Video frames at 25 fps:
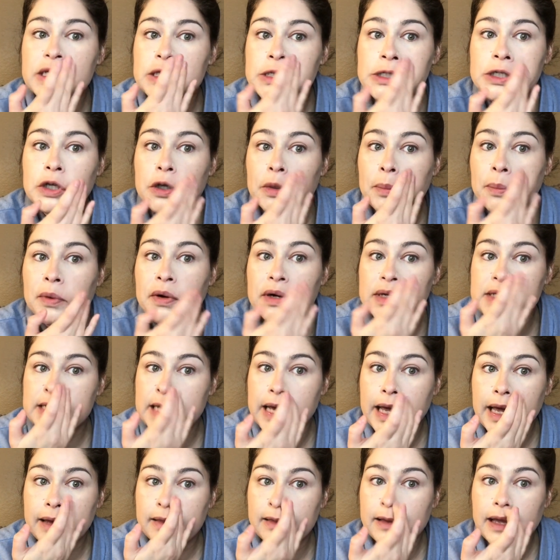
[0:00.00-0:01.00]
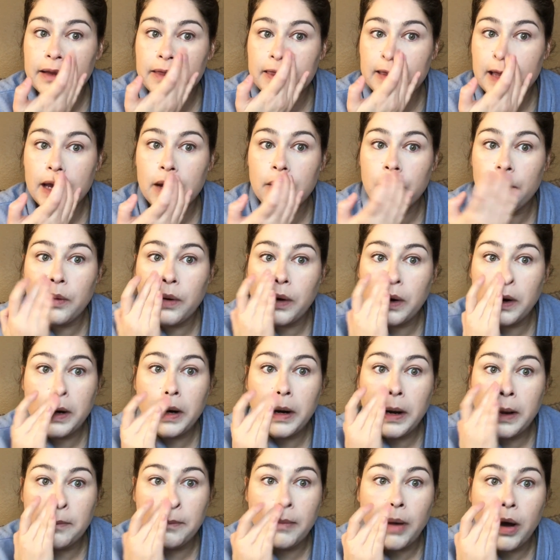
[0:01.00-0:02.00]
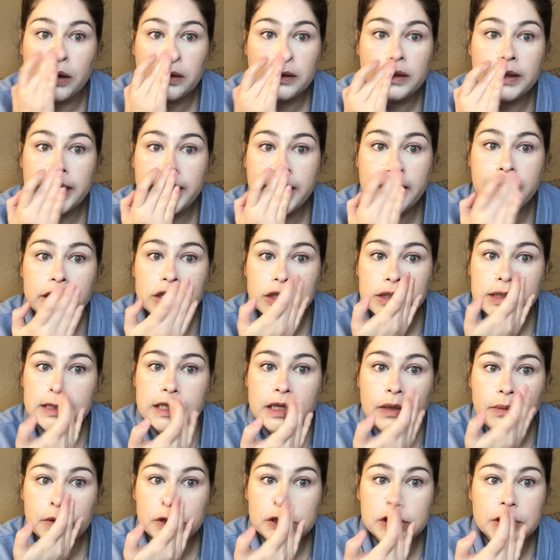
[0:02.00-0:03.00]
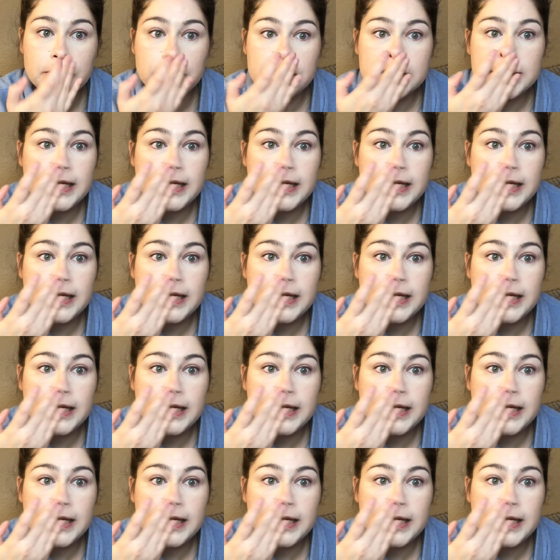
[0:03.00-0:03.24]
to pretend that they were a modeling agency when she was in